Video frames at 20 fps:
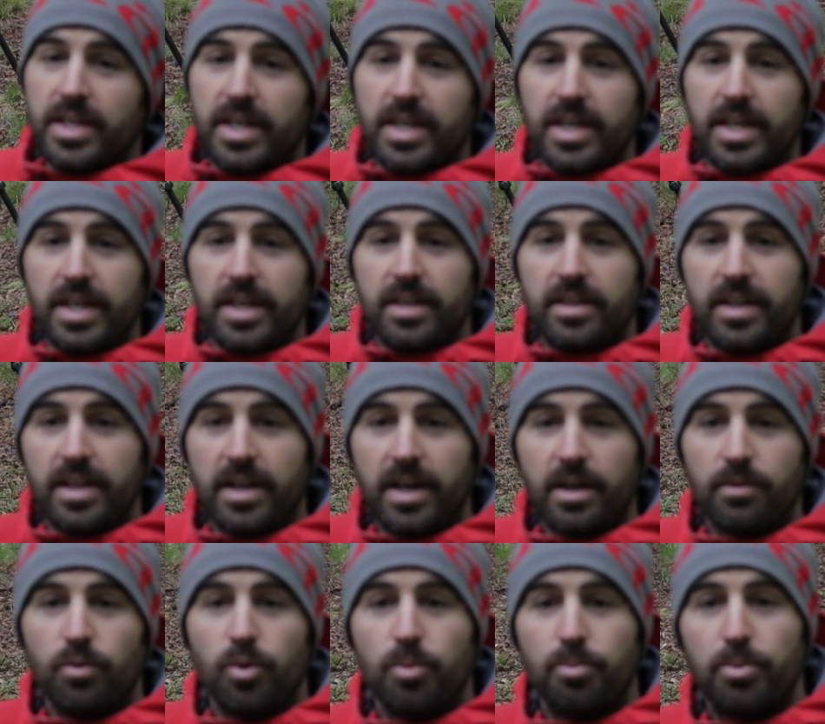Nicky, then
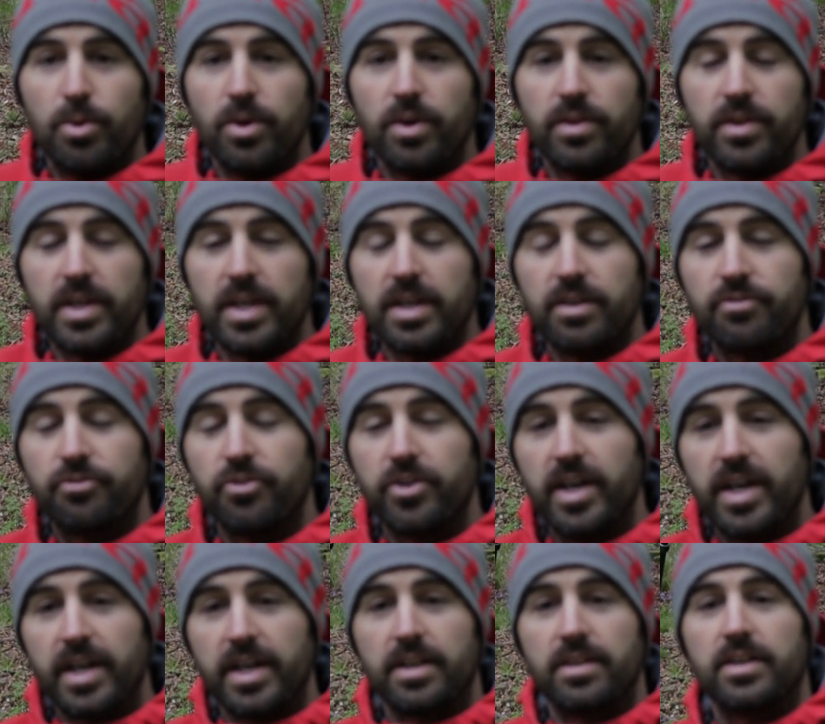I will put the
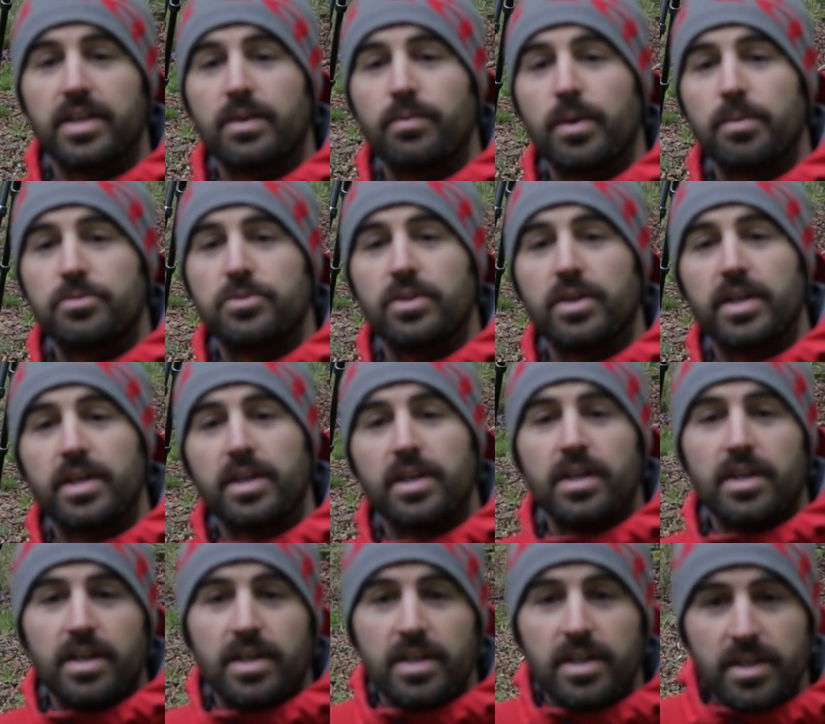3-Legged Thing website
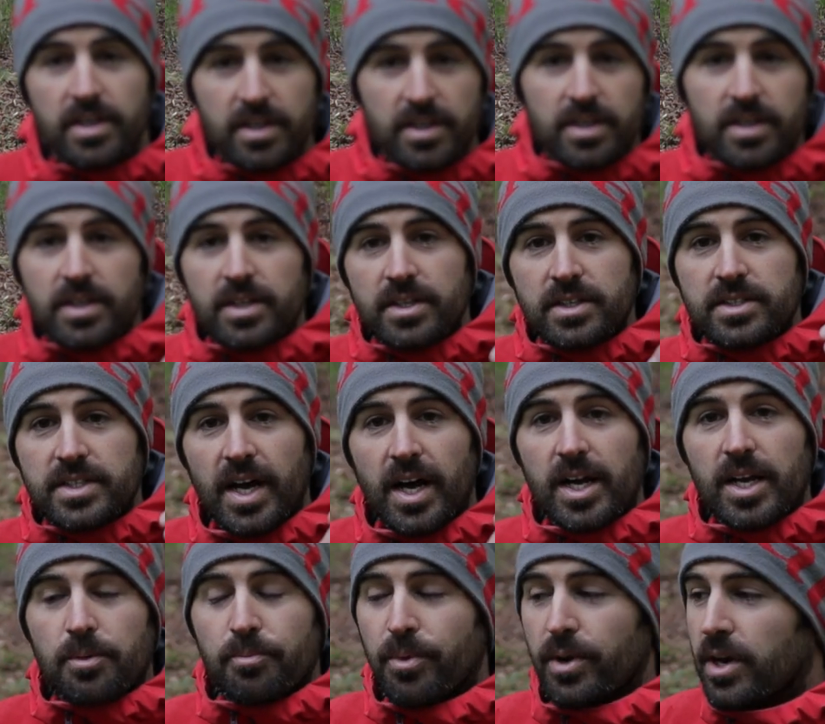
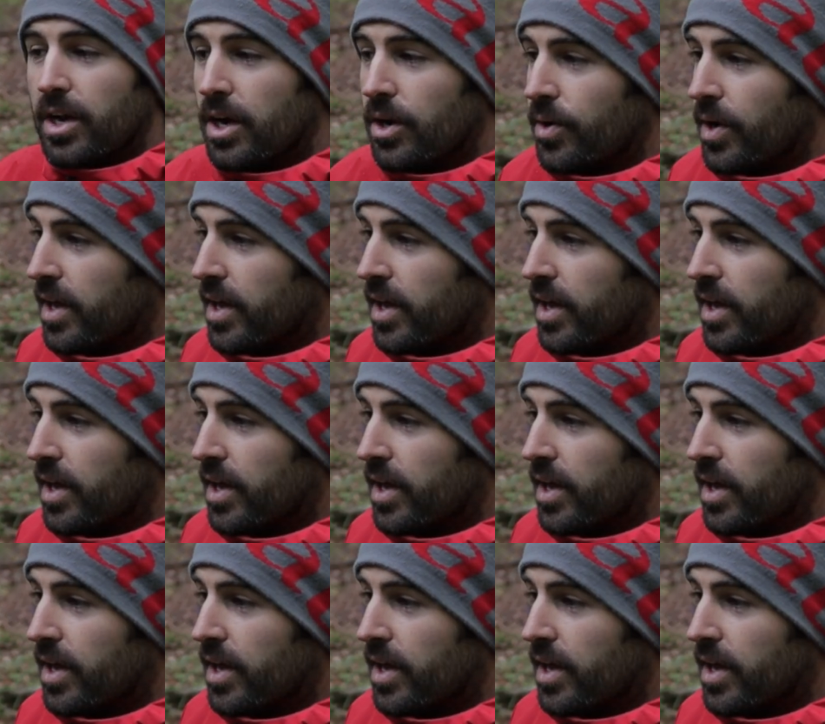down in below.